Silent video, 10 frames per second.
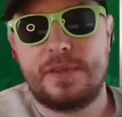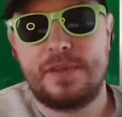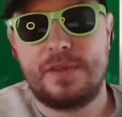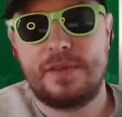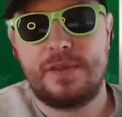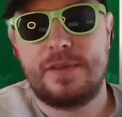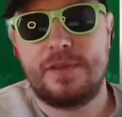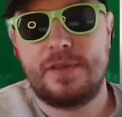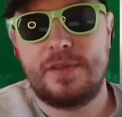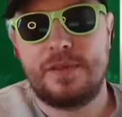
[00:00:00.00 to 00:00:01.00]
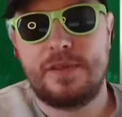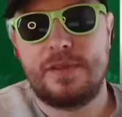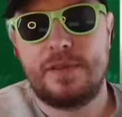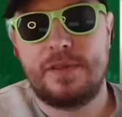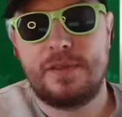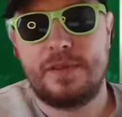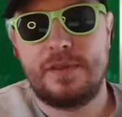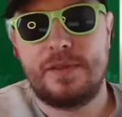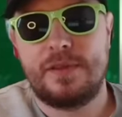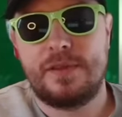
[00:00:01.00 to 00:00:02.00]

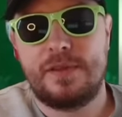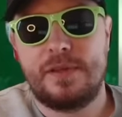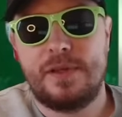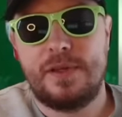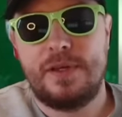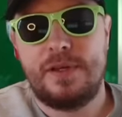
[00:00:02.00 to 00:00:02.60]
(no one is talking)